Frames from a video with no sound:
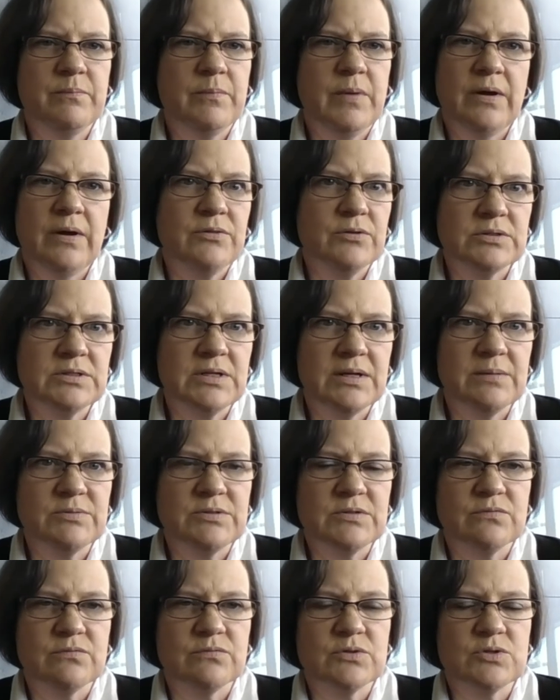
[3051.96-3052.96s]
other types
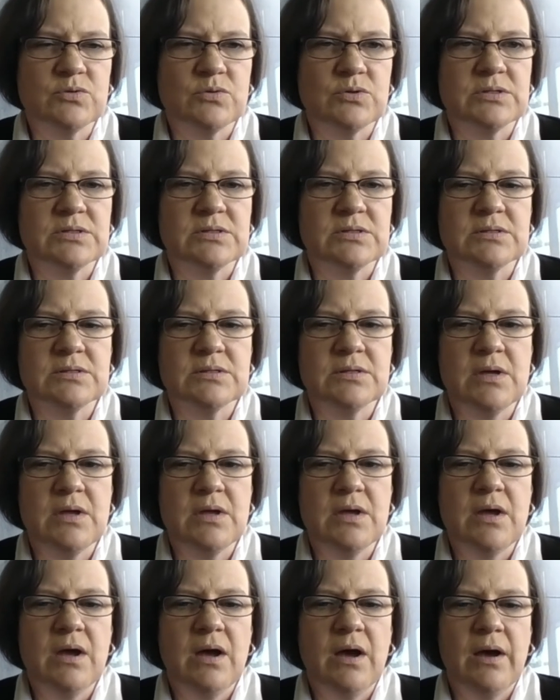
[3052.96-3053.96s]
of resources
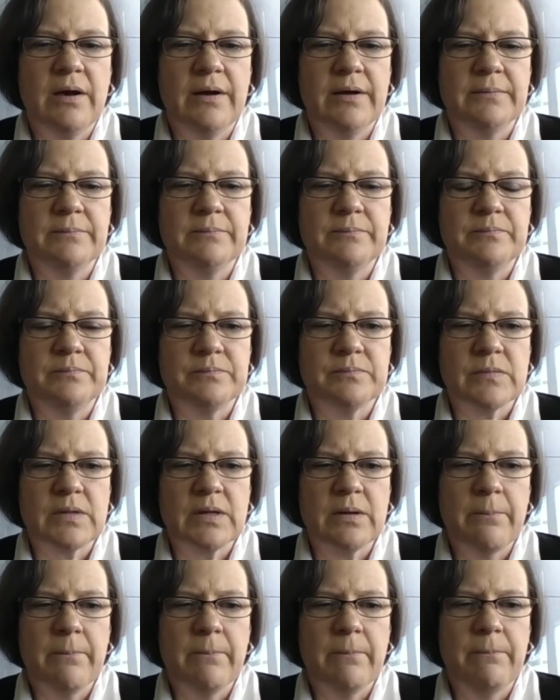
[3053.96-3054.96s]
um,
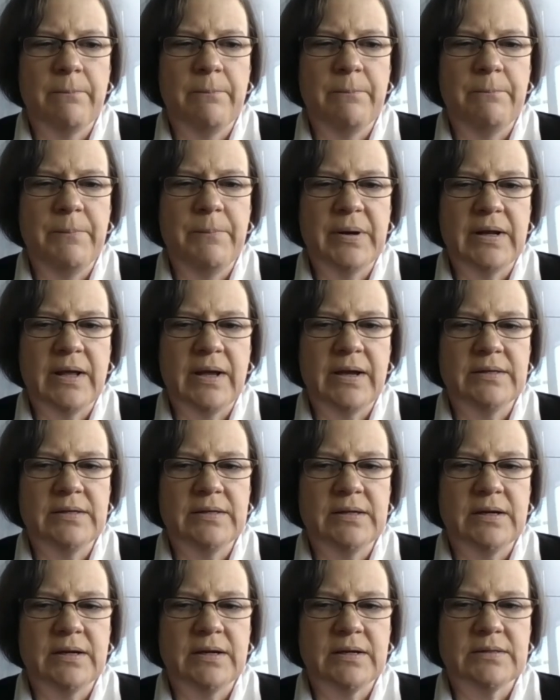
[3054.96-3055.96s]
but I,
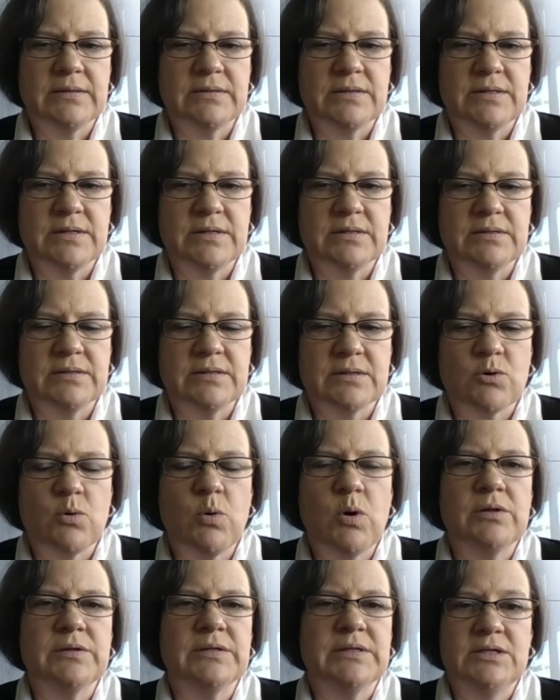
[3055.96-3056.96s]
the the
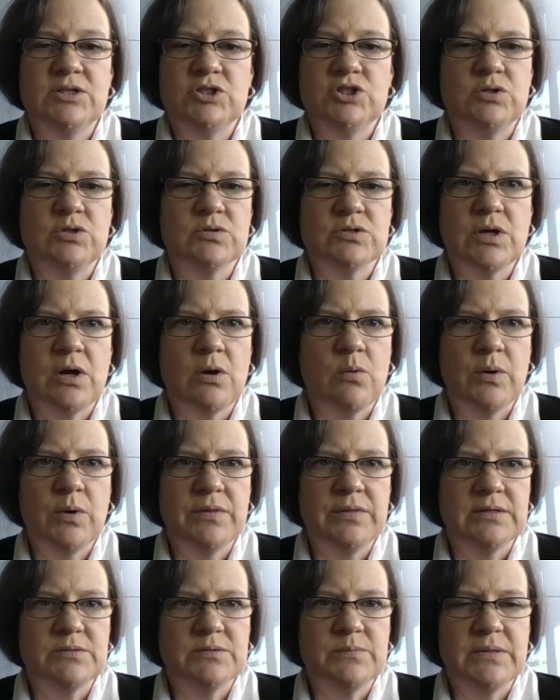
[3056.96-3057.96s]
quality issue is not
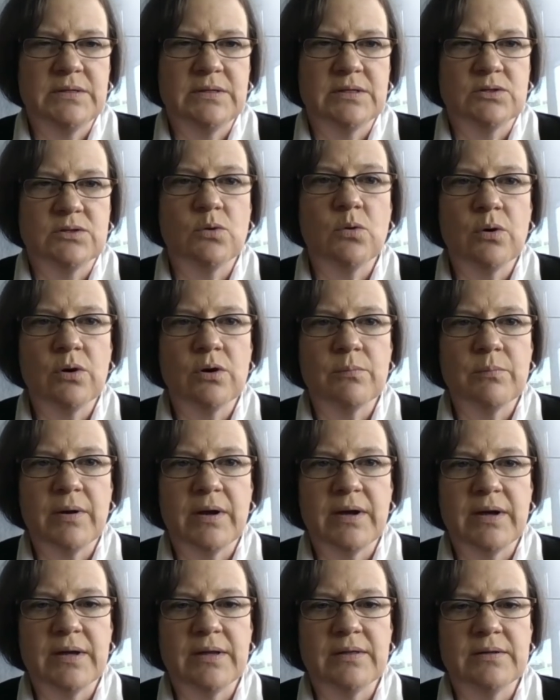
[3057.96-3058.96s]
one that's been ignored
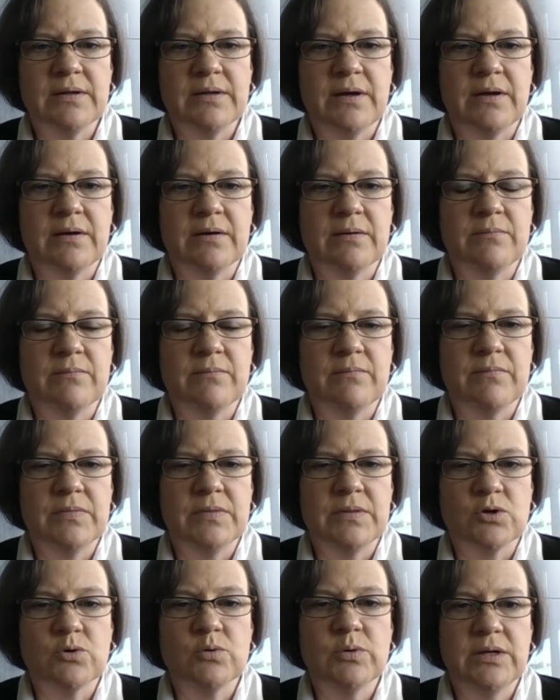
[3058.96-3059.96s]
by um,
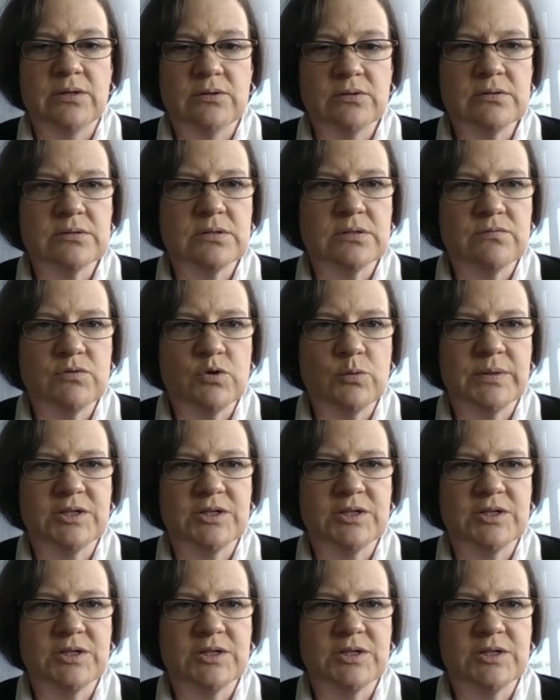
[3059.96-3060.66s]
the creators of open